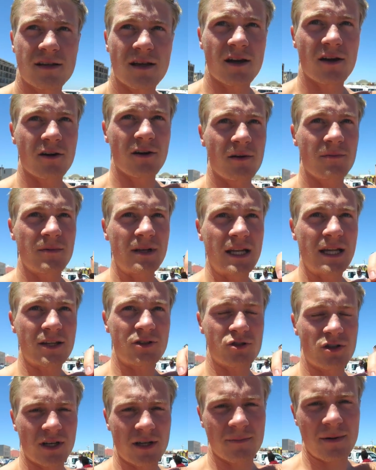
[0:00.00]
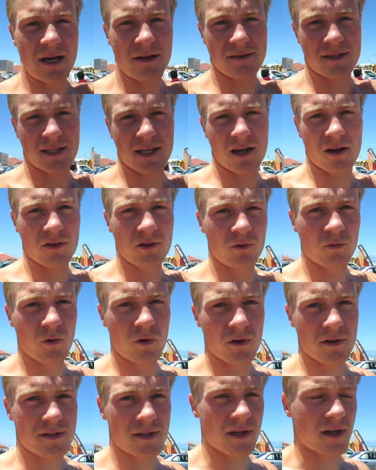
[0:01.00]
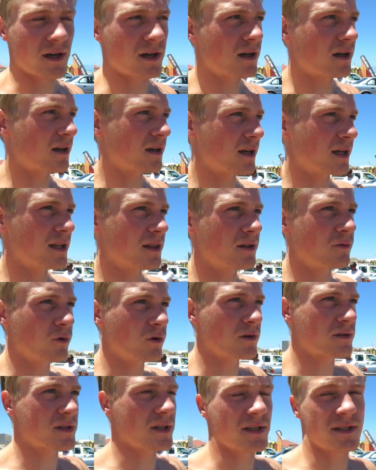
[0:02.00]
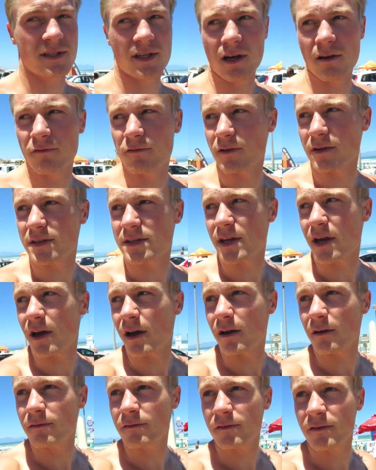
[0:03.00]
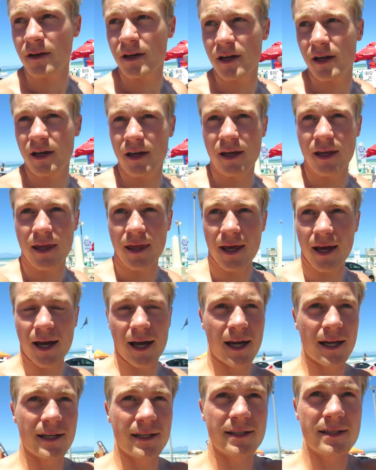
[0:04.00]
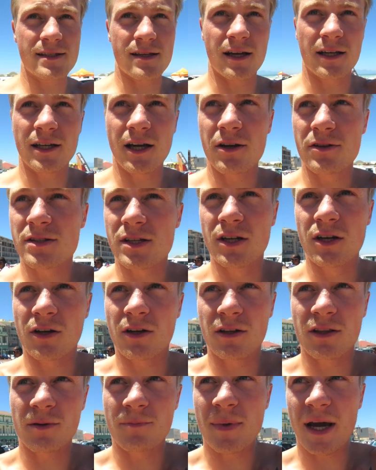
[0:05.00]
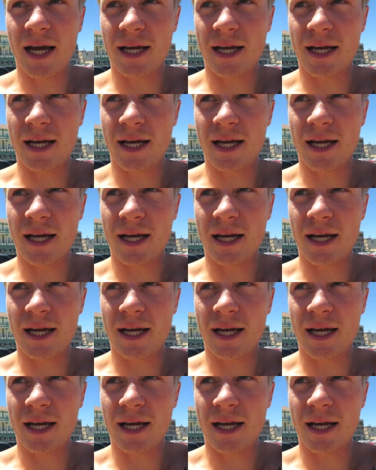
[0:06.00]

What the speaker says: So I'm literally about to get on the water, in the water to go for a surf. And I go to look on the